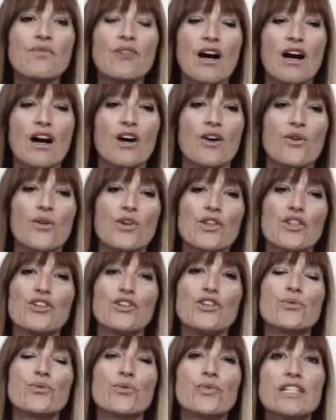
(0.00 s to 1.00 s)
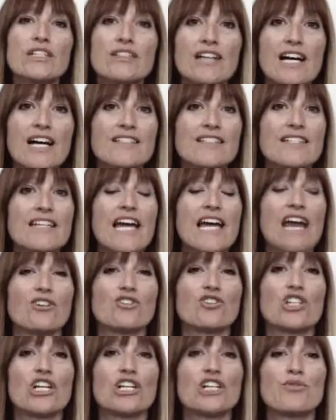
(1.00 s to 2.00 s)
with you realizing how
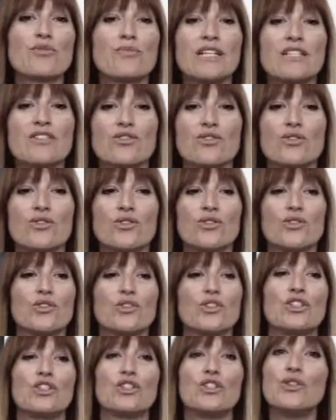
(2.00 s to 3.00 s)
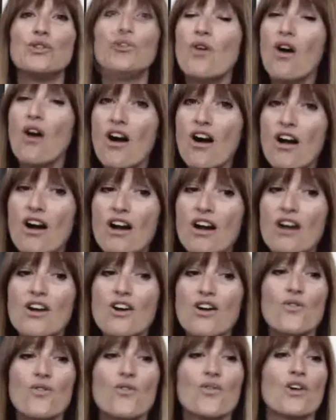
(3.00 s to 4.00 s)
judgmental you are,
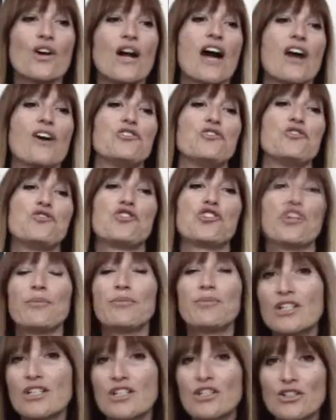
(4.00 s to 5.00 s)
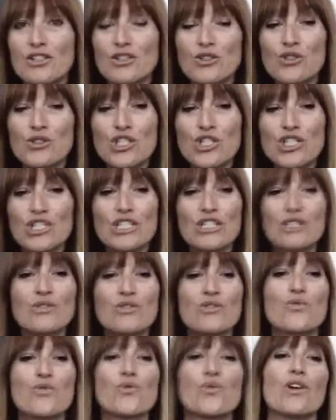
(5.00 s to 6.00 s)
or how you jump to
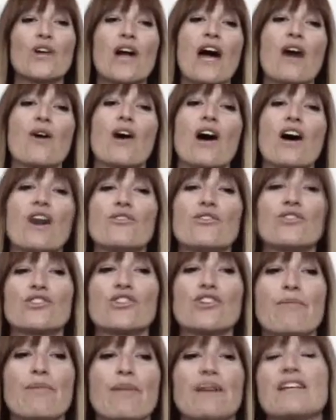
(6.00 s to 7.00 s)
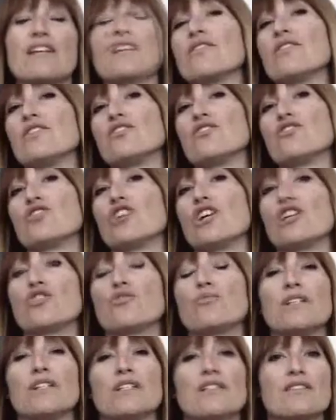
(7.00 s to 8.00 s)
conclusions, or how others are making these
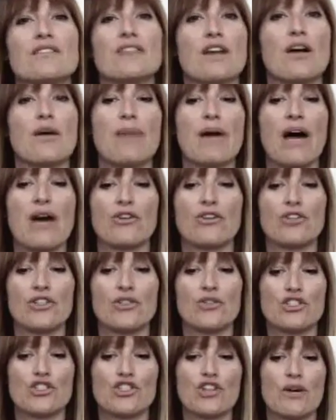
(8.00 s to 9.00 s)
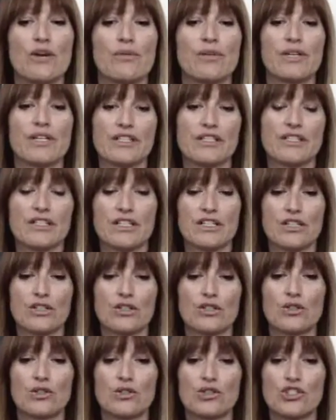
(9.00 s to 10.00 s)
judgments about you and jumping to
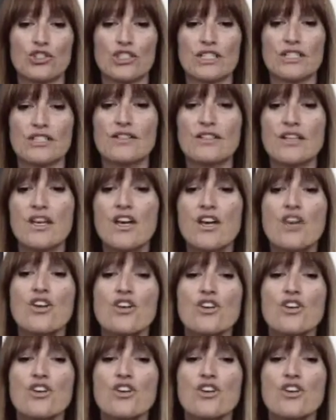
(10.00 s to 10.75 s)
conclusions.